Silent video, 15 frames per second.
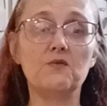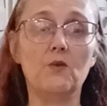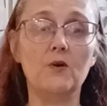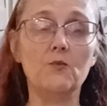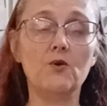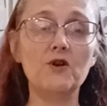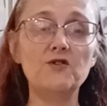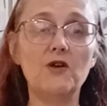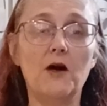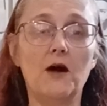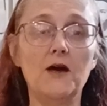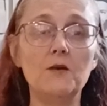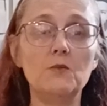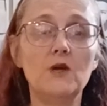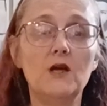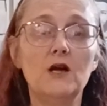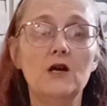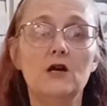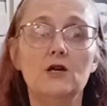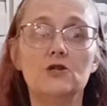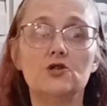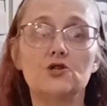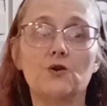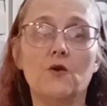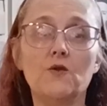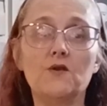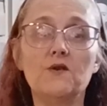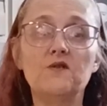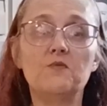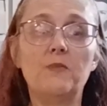one more time.
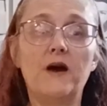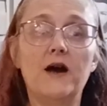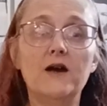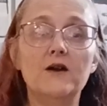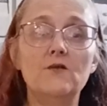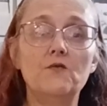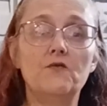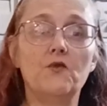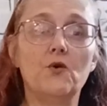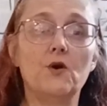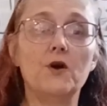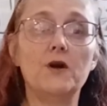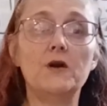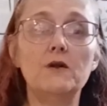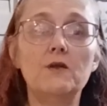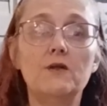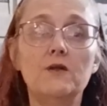Shoulders back and forth.